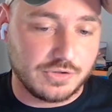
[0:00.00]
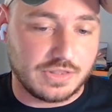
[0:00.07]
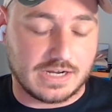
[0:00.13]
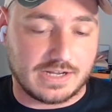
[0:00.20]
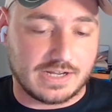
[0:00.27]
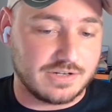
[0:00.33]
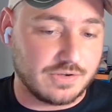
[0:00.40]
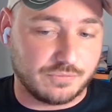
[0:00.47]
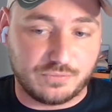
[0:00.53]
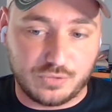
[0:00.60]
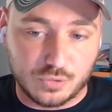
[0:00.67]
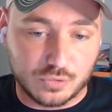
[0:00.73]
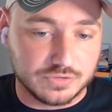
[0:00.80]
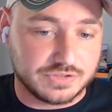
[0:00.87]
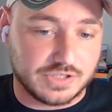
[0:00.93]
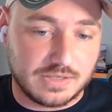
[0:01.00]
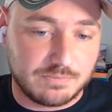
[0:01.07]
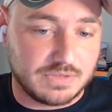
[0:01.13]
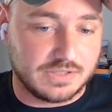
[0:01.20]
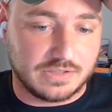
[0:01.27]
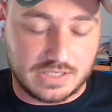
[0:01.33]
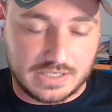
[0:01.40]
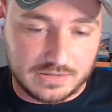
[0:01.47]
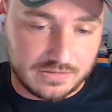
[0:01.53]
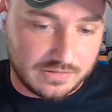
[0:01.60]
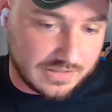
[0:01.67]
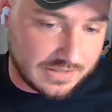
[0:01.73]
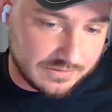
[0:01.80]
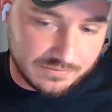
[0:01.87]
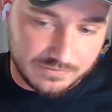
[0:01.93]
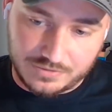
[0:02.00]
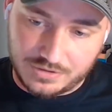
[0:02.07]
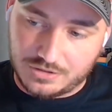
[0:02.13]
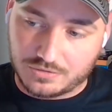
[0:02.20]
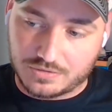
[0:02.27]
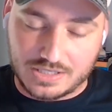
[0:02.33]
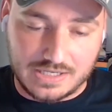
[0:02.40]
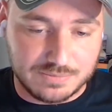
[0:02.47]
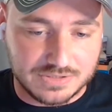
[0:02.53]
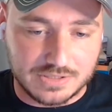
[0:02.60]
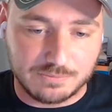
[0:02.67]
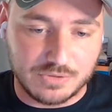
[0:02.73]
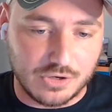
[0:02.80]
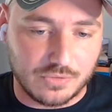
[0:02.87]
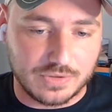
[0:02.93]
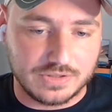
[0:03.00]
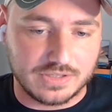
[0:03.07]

that kind of fuels them and keeps them going?